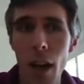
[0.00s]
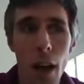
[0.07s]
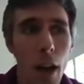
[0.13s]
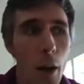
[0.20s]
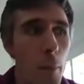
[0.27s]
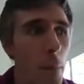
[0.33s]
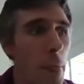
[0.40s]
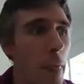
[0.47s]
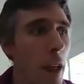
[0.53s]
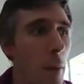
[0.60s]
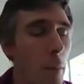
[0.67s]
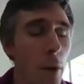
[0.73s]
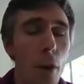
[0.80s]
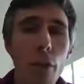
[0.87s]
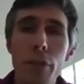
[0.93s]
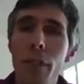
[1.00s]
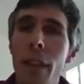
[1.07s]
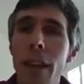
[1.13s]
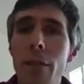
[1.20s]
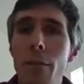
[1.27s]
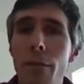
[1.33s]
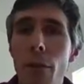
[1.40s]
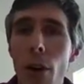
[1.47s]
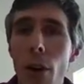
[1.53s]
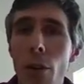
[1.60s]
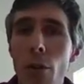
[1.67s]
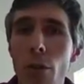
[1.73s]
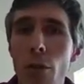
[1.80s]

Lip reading: But often they follow